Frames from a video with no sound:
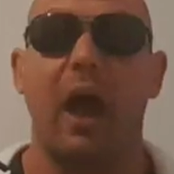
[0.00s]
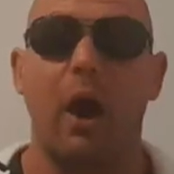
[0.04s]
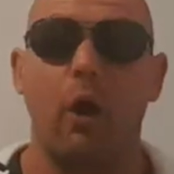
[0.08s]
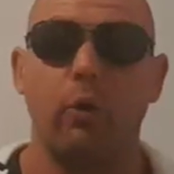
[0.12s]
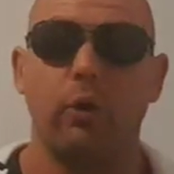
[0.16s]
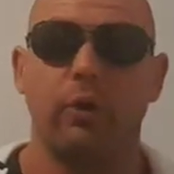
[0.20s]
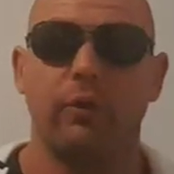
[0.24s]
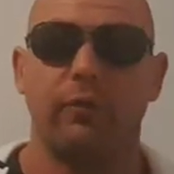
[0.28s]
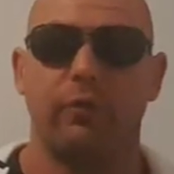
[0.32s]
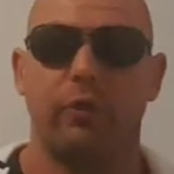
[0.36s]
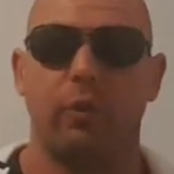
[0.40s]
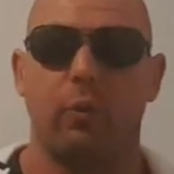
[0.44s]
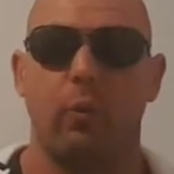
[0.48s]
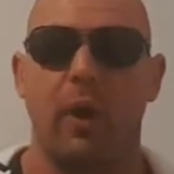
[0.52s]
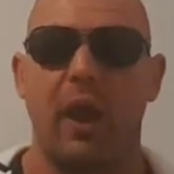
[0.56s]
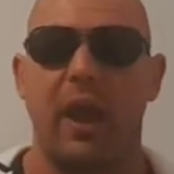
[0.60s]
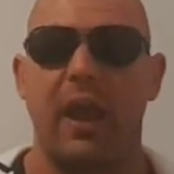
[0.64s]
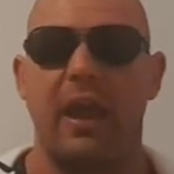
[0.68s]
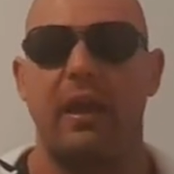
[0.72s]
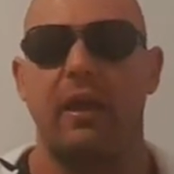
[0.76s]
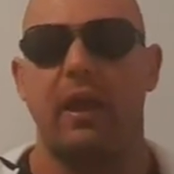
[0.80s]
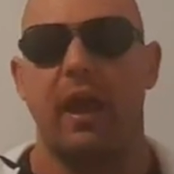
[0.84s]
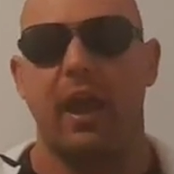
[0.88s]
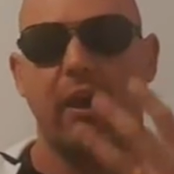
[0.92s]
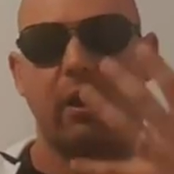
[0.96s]

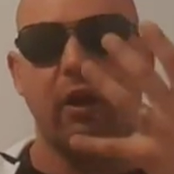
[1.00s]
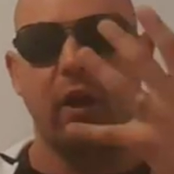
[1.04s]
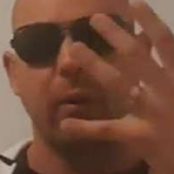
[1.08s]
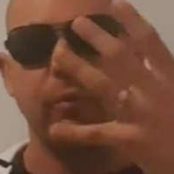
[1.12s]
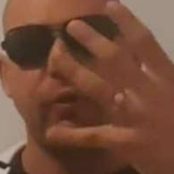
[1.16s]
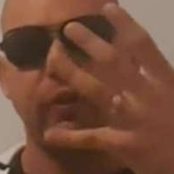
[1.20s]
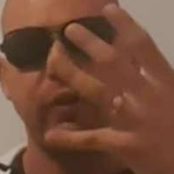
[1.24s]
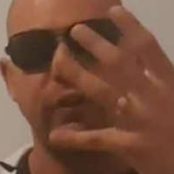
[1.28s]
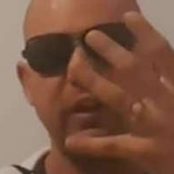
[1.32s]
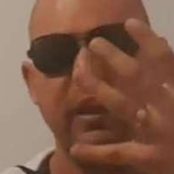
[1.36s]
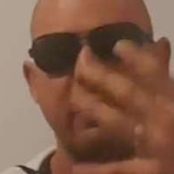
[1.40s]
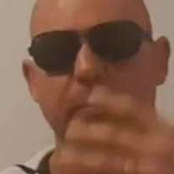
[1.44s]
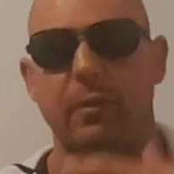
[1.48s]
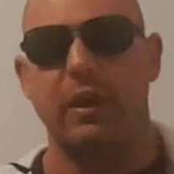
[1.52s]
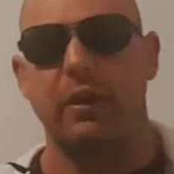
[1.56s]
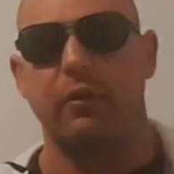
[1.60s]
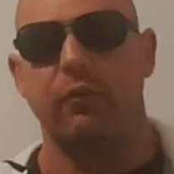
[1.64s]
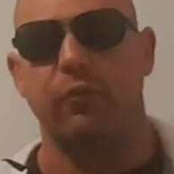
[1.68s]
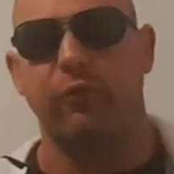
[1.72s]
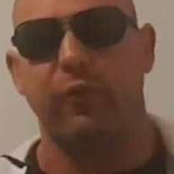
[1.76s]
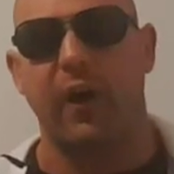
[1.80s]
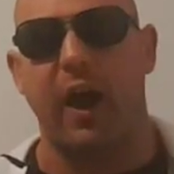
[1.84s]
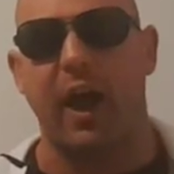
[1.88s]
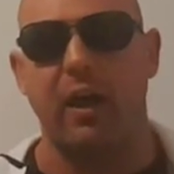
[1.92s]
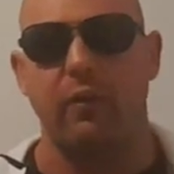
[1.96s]
and come see me
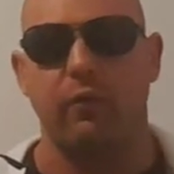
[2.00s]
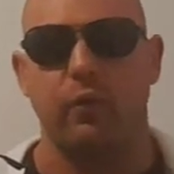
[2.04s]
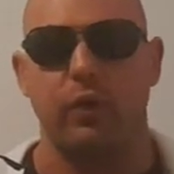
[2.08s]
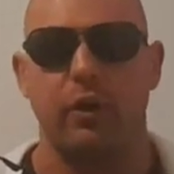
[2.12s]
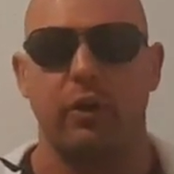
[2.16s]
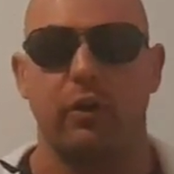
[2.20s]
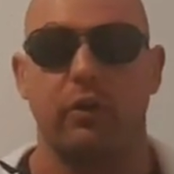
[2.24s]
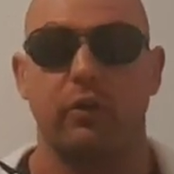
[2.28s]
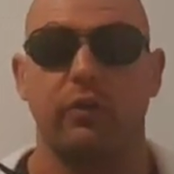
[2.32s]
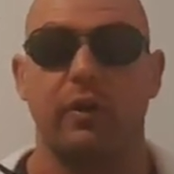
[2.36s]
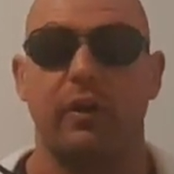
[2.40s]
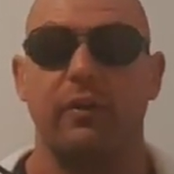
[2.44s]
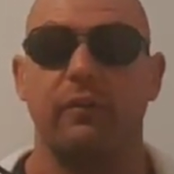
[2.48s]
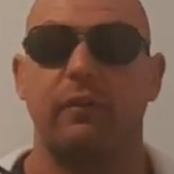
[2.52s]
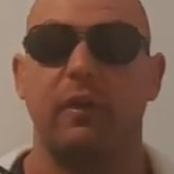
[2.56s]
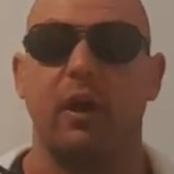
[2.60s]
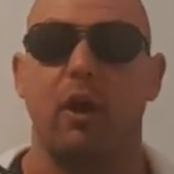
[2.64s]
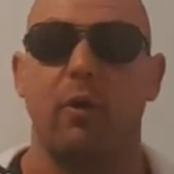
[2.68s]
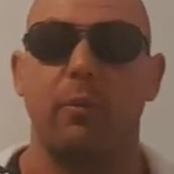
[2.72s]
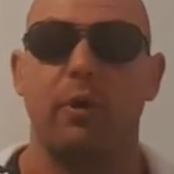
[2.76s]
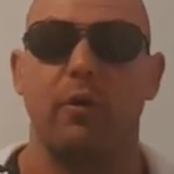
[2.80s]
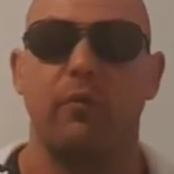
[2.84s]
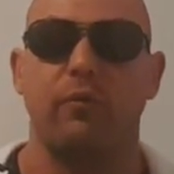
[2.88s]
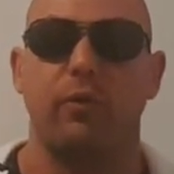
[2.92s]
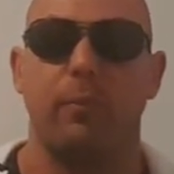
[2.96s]
in 5 years and
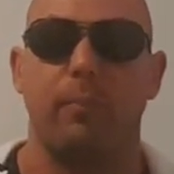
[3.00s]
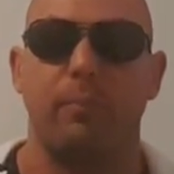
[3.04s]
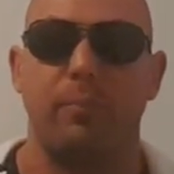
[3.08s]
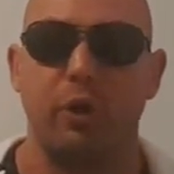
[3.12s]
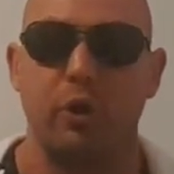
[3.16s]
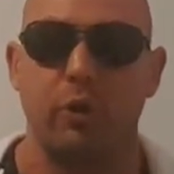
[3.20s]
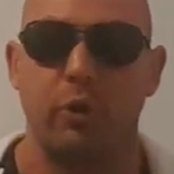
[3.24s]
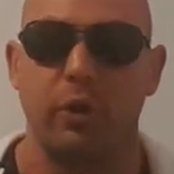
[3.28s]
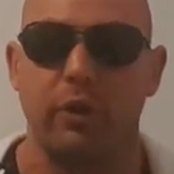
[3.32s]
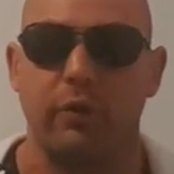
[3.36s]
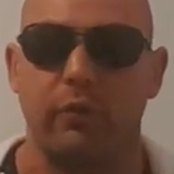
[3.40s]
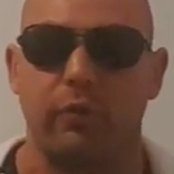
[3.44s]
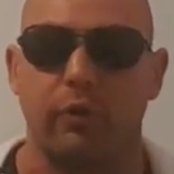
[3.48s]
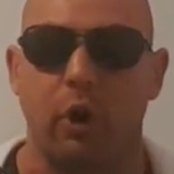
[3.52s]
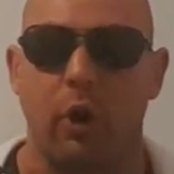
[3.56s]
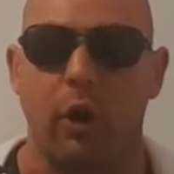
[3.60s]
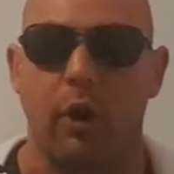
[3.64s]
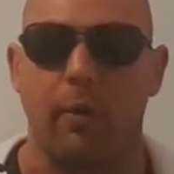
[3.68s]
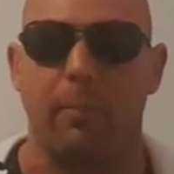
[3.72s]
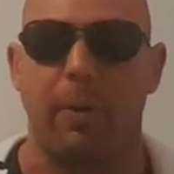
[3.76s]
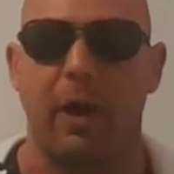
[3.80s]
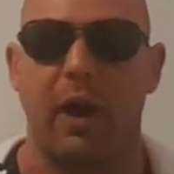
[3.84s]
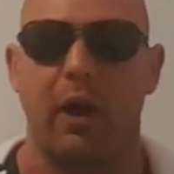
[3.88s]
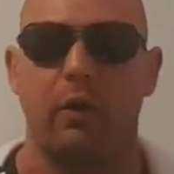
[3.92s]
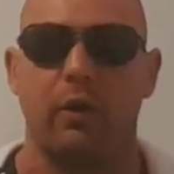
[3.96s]
tell me if the beauty of
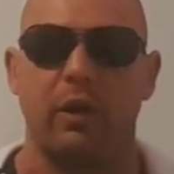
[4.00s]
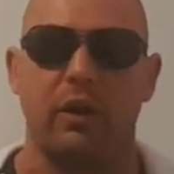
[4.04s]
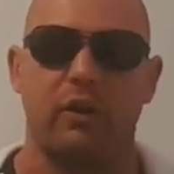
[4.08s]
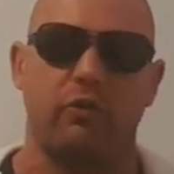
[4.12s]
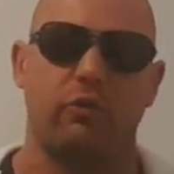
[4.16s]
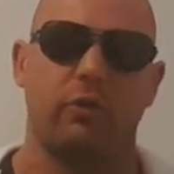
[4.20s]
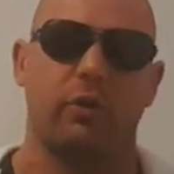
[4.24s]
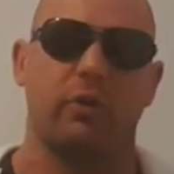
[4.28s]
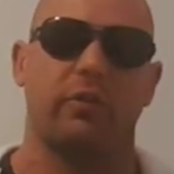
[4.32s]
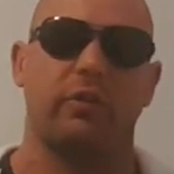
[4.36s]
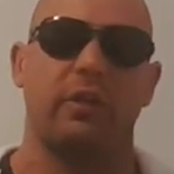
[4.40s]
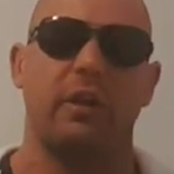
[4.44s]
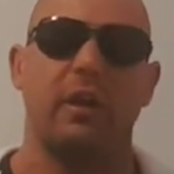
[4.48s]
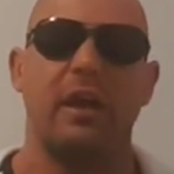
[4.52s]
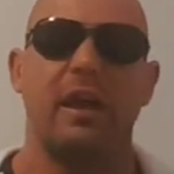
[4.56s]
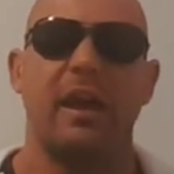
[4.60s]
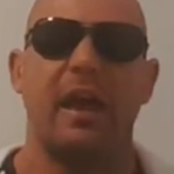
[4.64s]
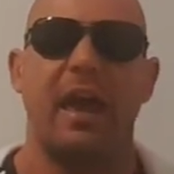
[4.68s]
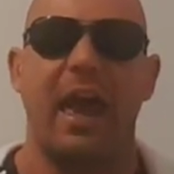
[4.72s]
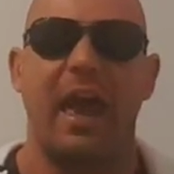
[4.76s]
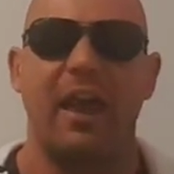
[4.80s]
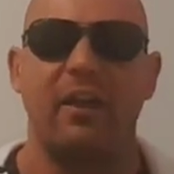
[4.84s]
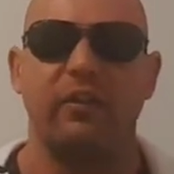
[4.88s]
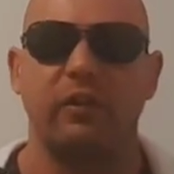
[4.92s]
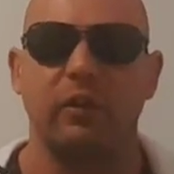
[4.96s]
compound interest
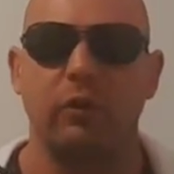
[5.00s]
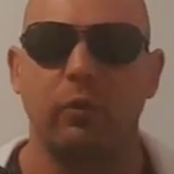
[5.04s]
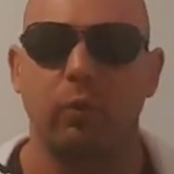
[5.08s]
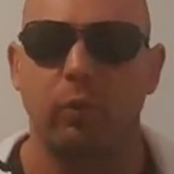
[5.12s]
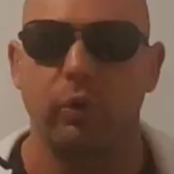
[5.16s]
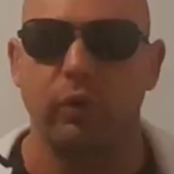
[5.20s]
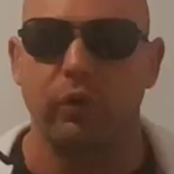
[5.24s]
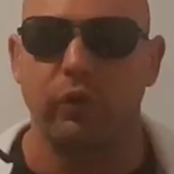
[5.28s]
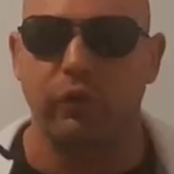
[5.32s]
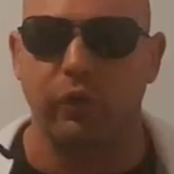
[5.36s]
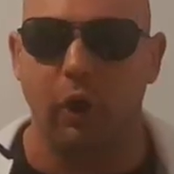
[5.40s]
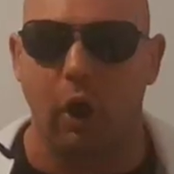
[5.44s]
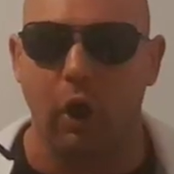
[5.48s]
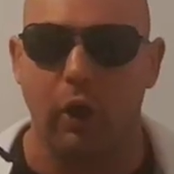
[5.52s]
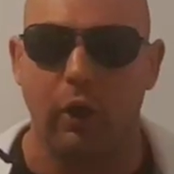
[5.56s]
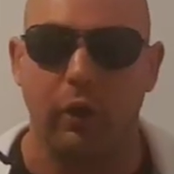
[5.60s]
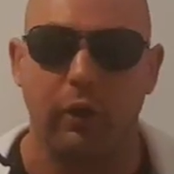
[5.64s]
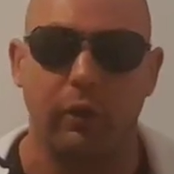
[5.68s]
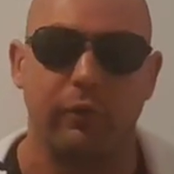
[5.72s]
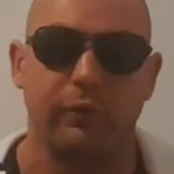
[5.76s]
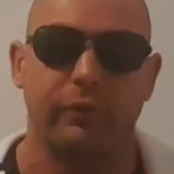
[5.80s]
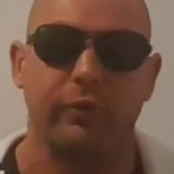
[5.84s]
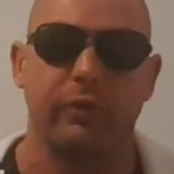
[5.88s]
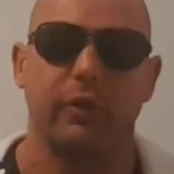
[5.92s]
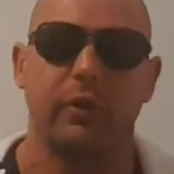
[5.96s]
hasn't
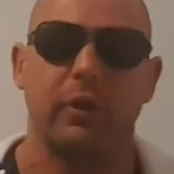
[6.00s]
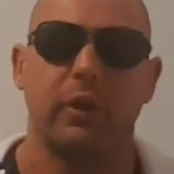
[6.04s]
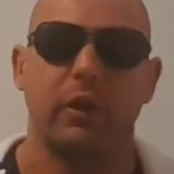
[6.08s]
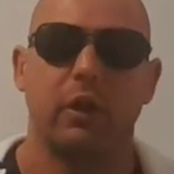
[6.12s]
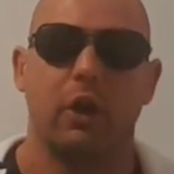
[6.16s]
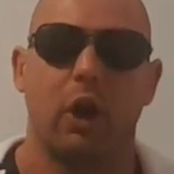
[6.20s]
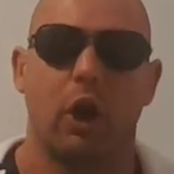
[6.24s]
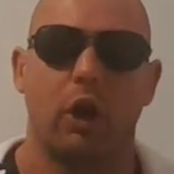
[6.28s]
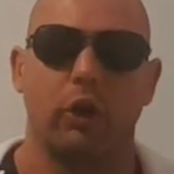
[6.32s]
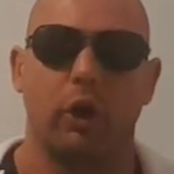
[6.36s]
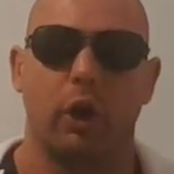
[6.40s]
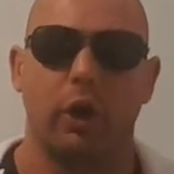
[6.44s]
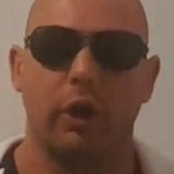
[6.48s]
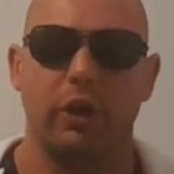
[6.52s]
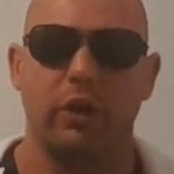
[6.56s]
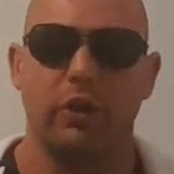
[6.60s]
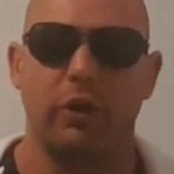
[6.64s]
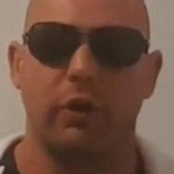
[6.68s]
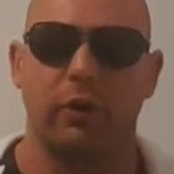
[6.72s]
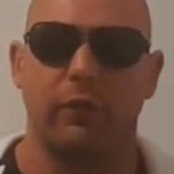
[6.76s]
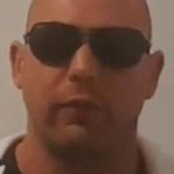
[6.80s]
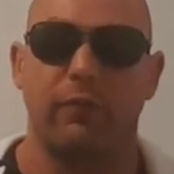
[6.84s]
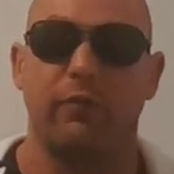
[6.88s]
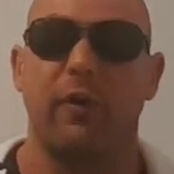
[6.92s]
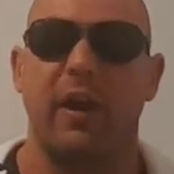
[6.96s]
resolved a lot of
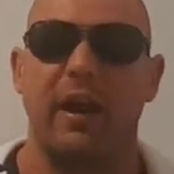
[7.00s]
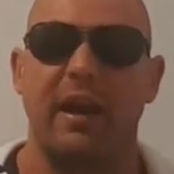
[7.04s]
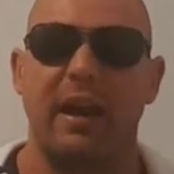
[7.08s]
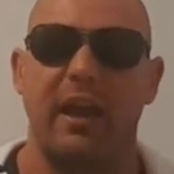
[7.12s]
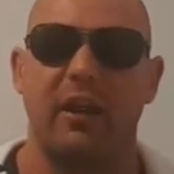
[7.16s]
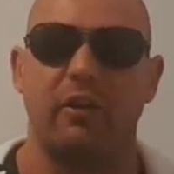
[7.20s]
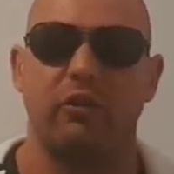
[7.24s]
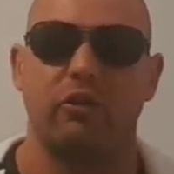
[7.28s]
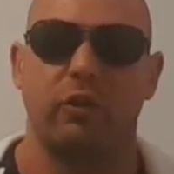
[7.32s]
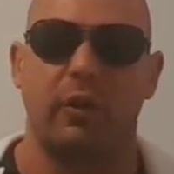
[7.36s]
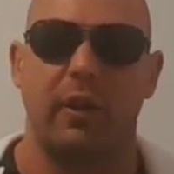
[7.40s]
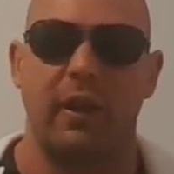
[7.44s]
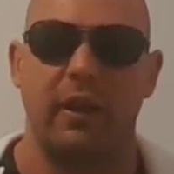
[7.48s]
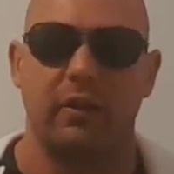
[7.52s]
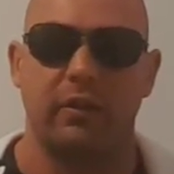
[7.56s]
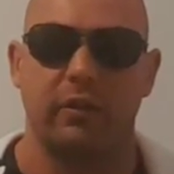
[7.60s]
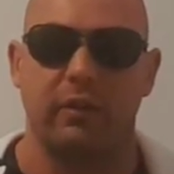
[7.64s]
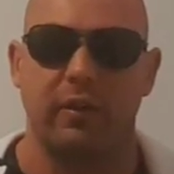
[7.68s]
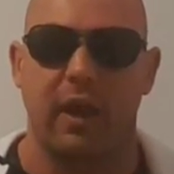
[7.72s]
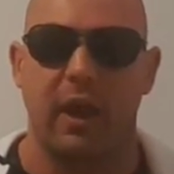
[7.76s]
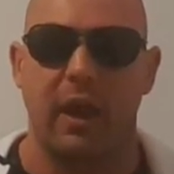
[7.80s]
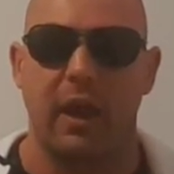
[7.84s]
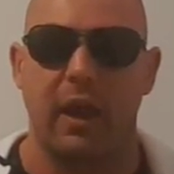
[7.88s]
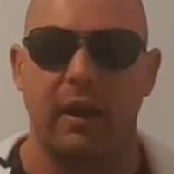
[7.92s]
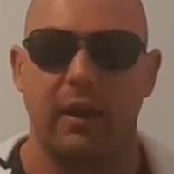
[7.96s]
your financial
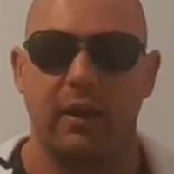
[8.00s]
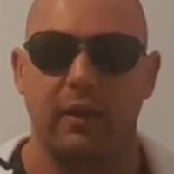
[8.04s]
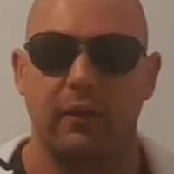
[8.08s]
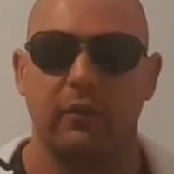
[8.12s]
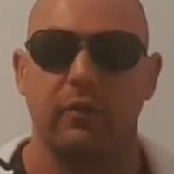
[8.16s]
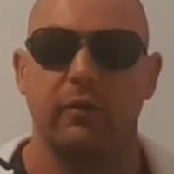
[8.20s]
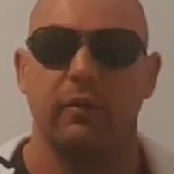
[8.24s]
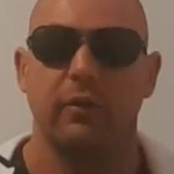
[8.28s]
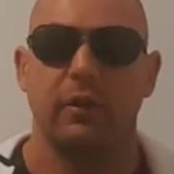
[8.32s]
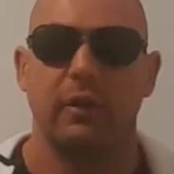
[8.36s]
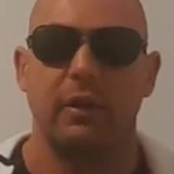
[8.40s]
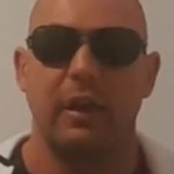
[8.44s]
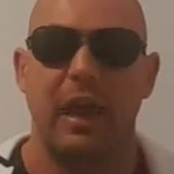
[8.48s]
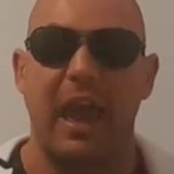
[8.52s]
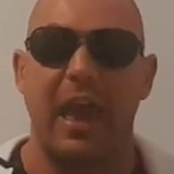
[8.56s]
anxieties.